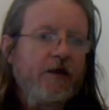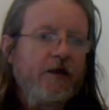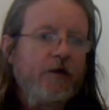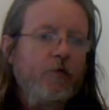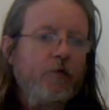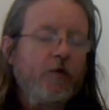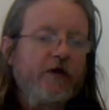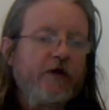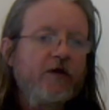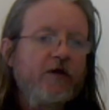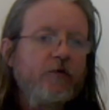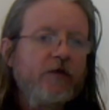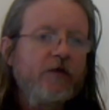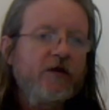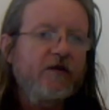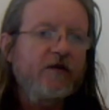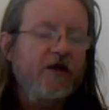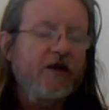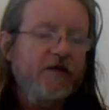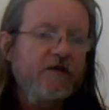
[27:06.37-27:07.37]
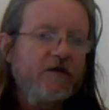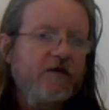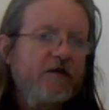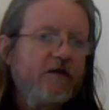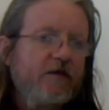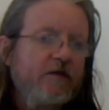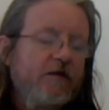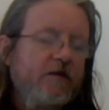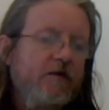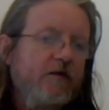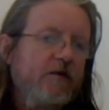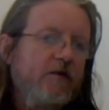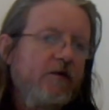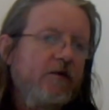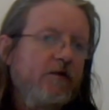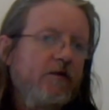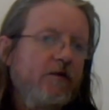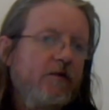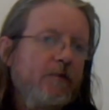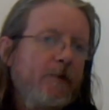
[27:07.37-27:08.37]
When doing that,
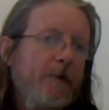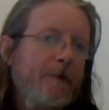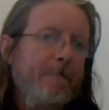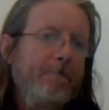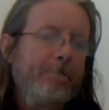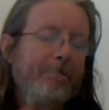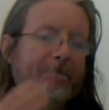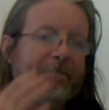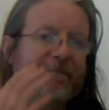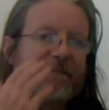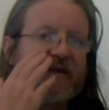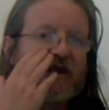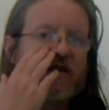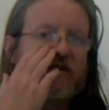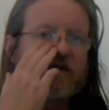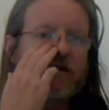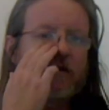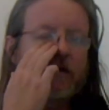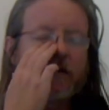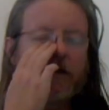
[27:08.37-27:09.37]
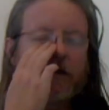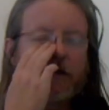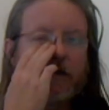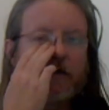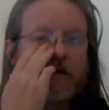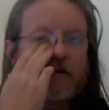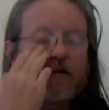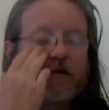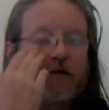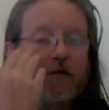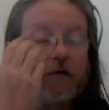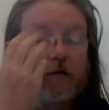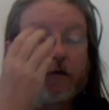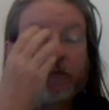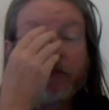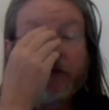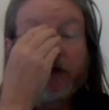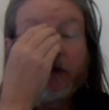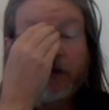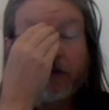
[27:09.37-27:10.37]
basically the
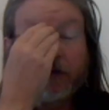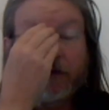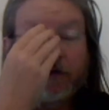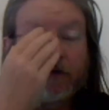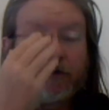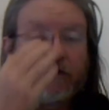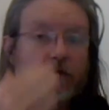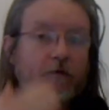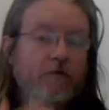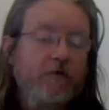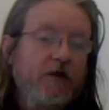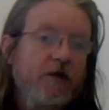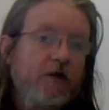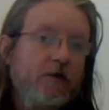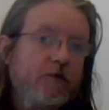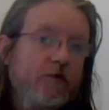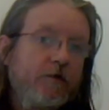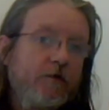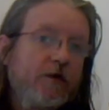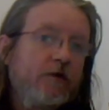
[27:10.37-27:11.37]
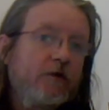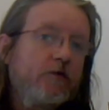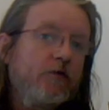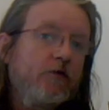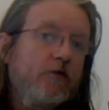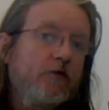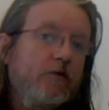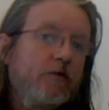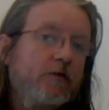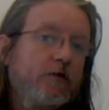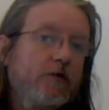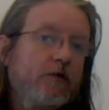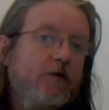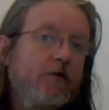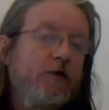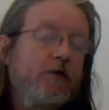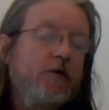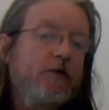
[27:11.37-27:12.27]
mission of the air traffic controller